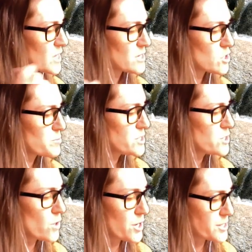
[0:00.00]
Don't be
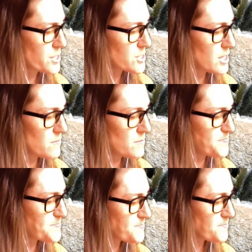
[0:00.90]
too hard on yourself.
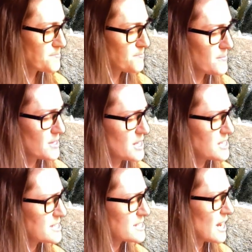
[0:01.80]
This
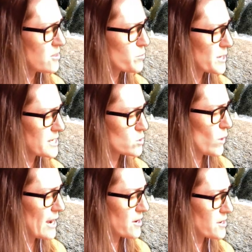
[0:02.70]
isn't how the brain is
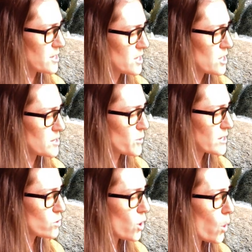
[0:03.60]
wired. The brain
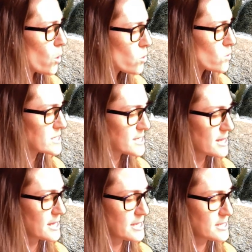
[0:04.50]
will always take
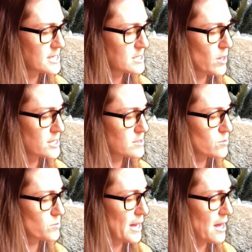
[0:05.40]
the easiest
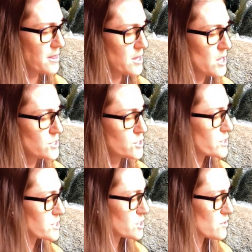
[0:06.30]
possible path to
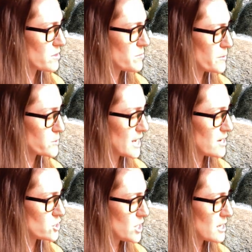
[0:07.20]
conserve the most
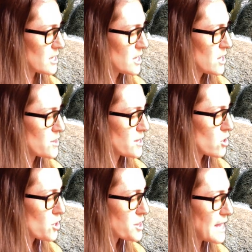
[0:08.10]
energy. There
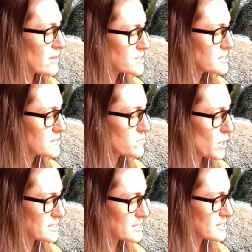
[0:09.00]
are thousands of
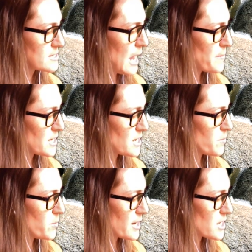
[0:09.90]
processes happening in the
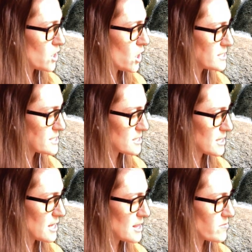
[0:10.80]
body
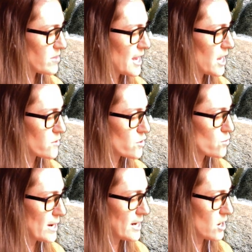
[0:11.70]
constantly that fly under the
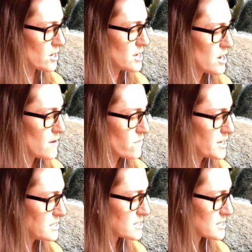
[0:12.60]
radar. For
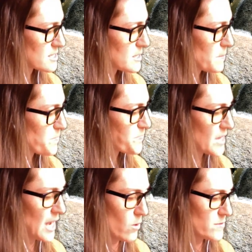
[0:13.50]
instance,
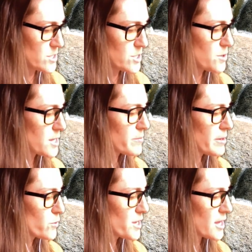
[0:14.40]
how often do you think
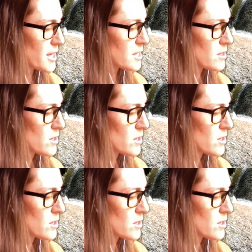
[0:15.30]
about breathing?